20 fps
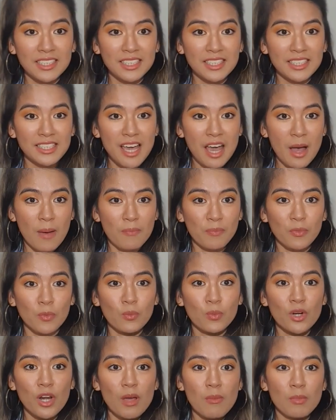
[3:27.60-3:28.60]
yeah,
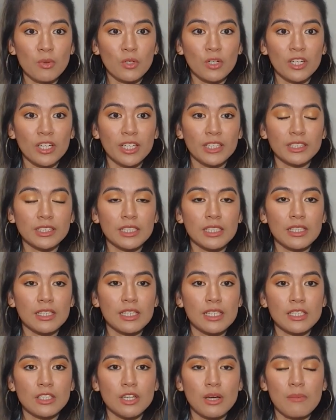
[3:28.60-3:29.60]
when I bought it, the
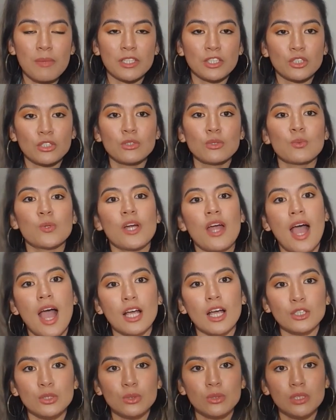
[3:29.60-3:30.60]
dimensions were
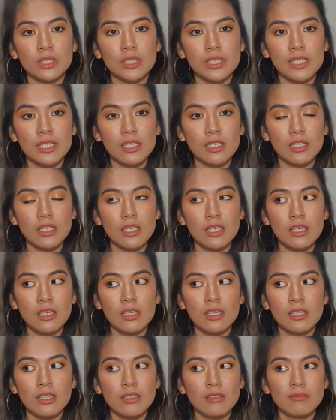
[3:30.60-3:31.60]
actually
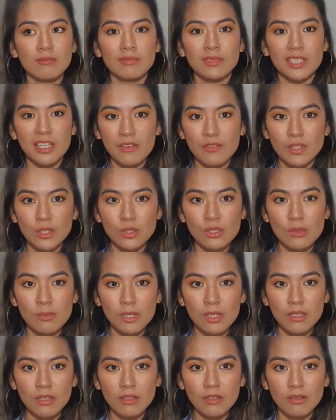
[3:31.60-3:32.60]
given to
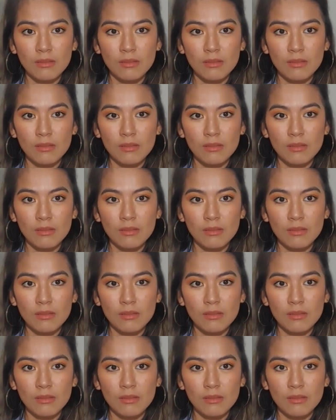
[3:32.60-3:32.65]
me,